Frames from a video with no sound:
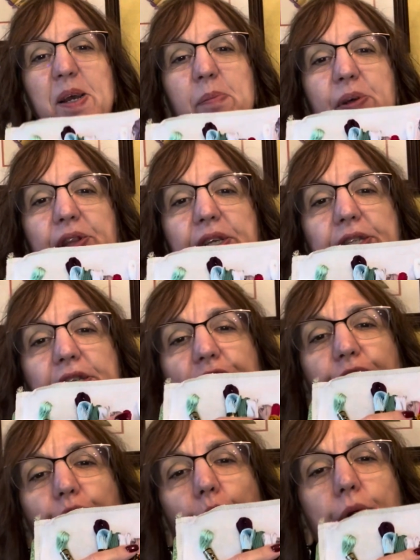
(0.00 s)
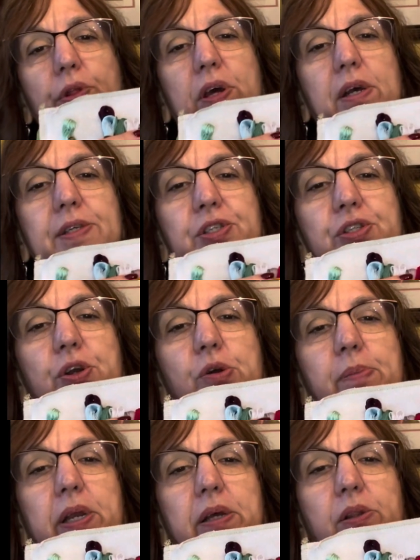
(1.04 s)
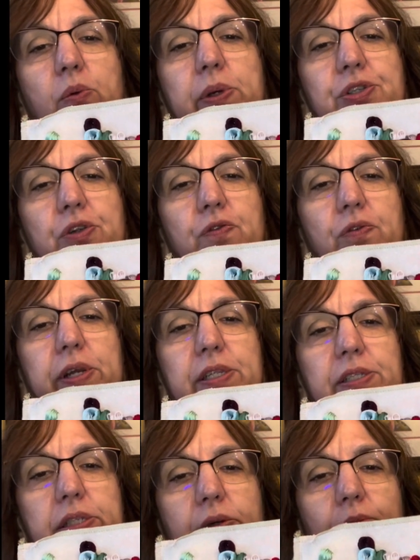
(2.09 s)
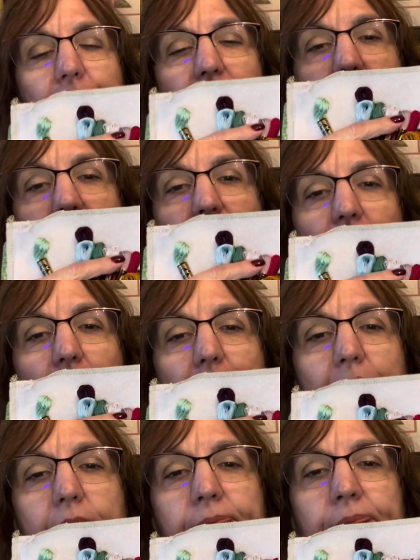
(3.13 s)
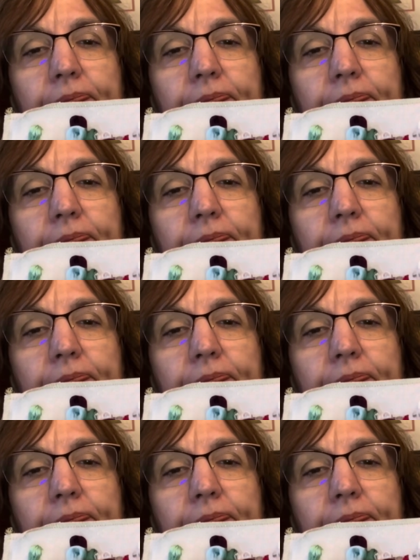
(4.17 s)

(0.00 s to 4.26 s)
But this is for the snowman, the Winter Friends, which is a snowman.